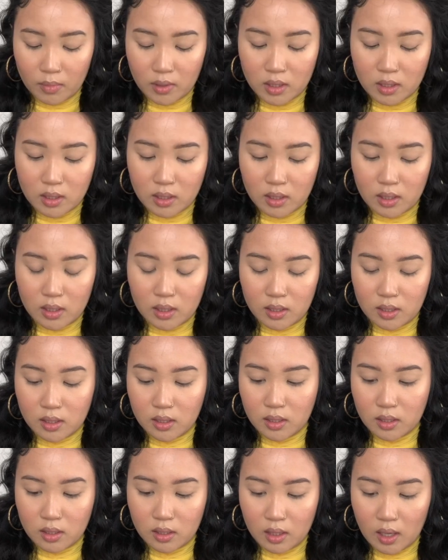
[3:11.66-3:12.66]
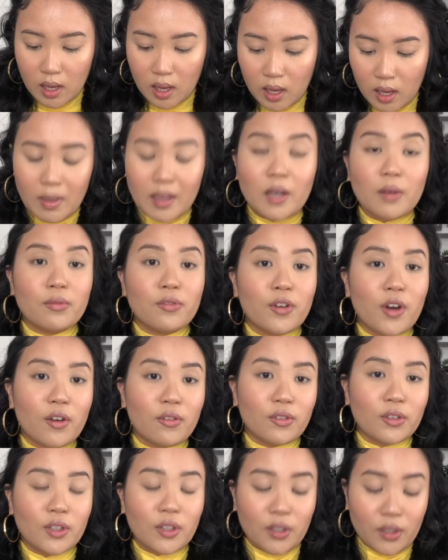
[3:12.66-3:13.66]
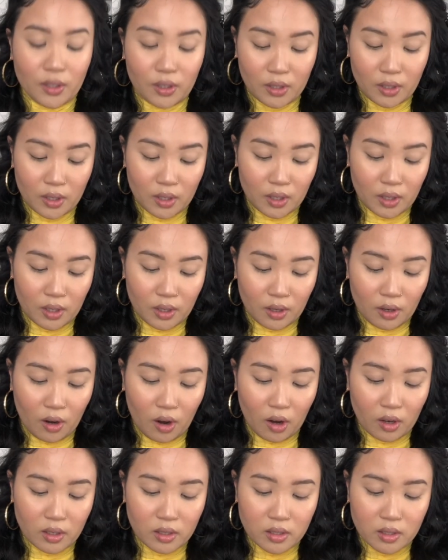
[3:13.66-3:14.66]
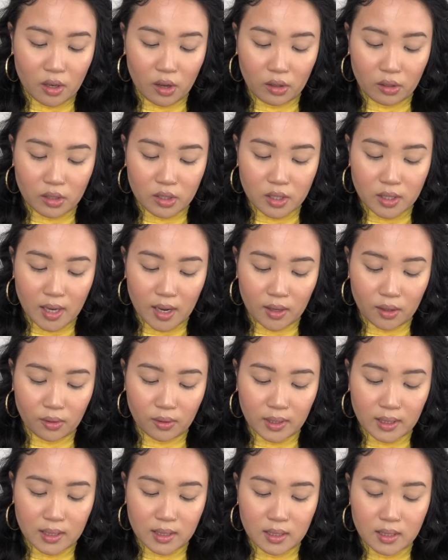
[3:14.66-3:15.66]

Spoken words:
This is a Makeup Forever Artist Color Shadow in